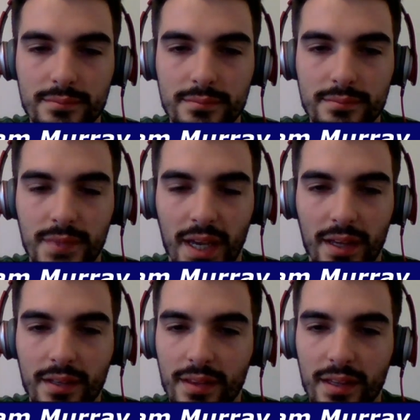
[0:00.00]
Yeah,
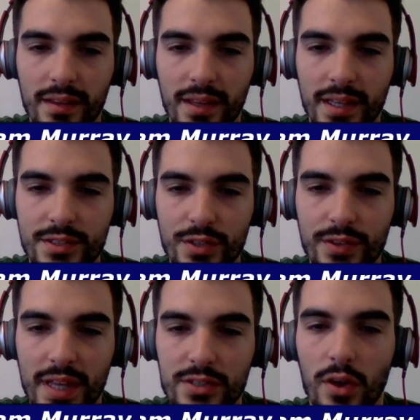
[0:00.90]

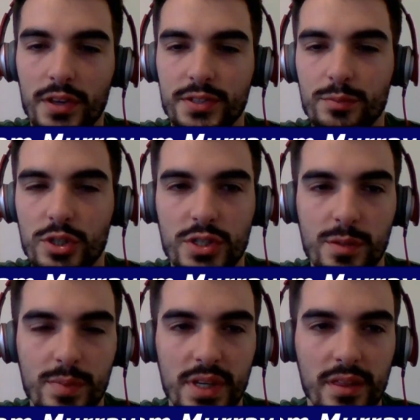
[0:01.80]
that's awesome just to
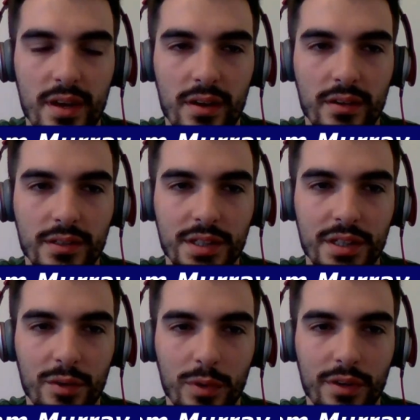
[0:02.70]
be there,
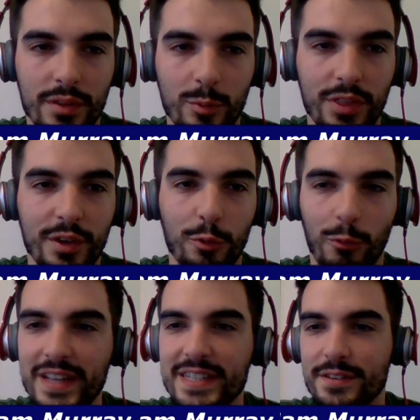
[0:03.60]
where the
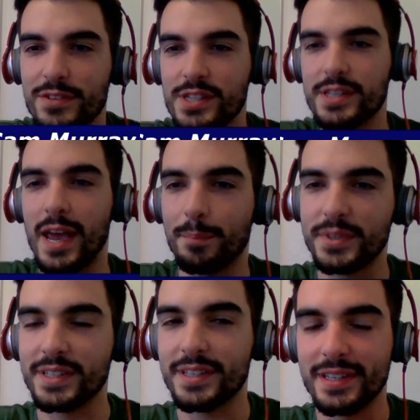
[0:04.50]
greats have stepped.
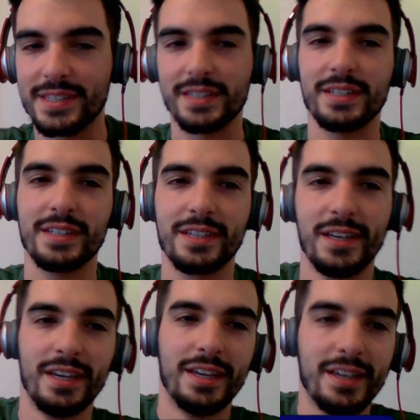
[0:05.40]
It's
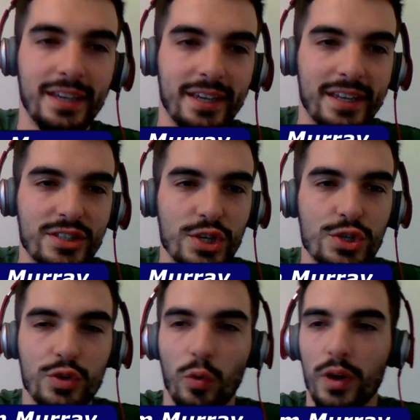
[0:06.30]
a
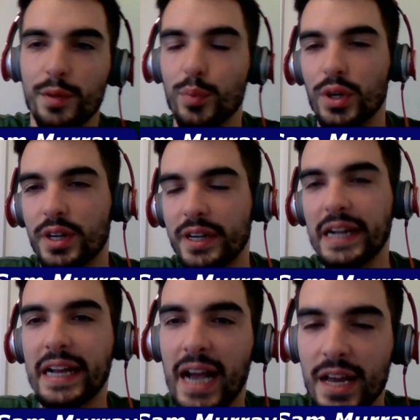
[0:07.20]
storybook
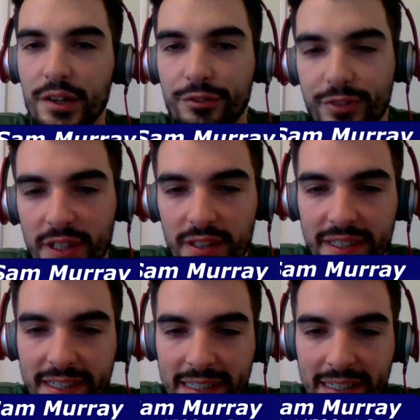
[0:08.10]
kind of feeling.
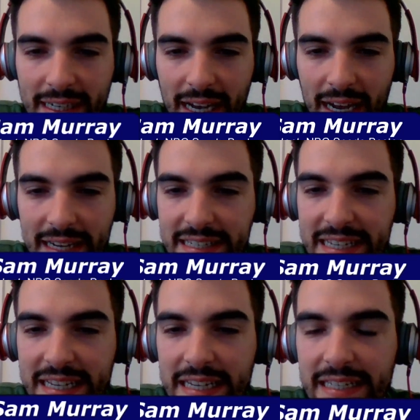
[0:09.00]
I
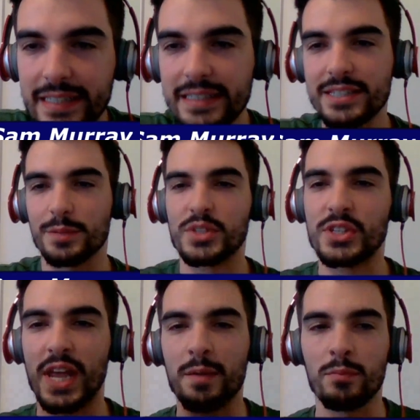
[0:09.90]
need some
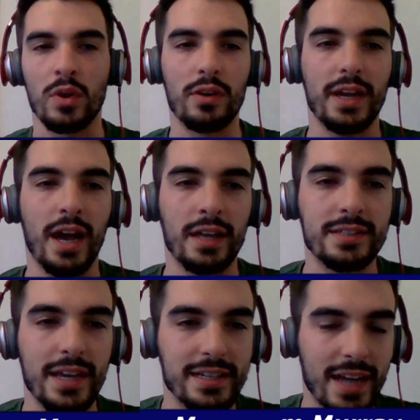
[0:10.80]
Sam Murray hot
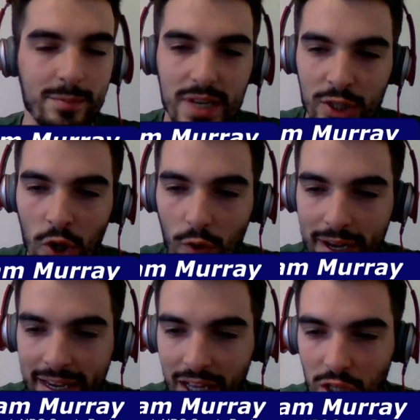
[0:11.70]
takes. I've been
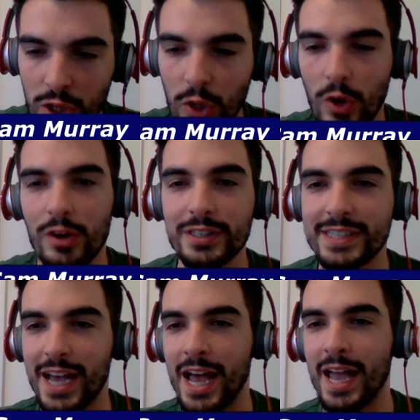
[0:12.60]
going a long
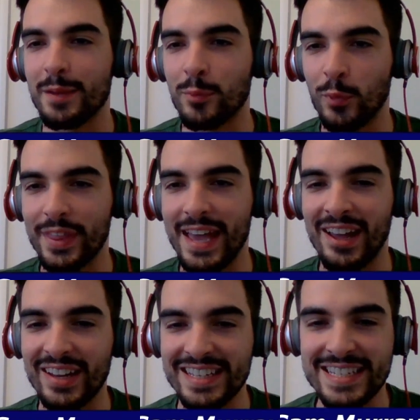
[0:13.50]
time without
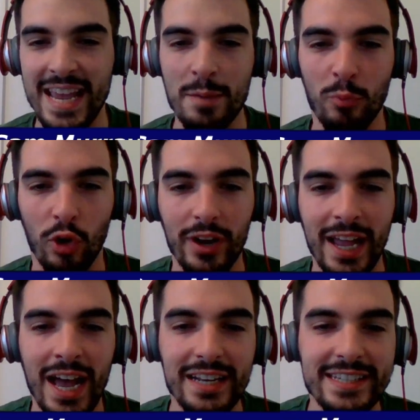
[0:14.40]
a Sam Murray
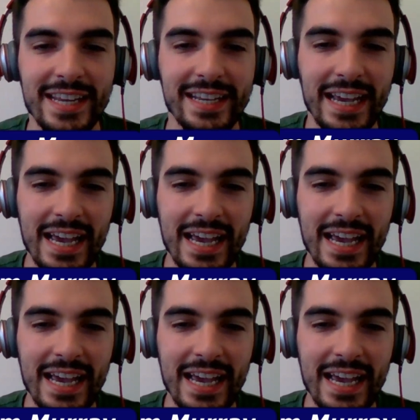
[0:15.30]
hot take.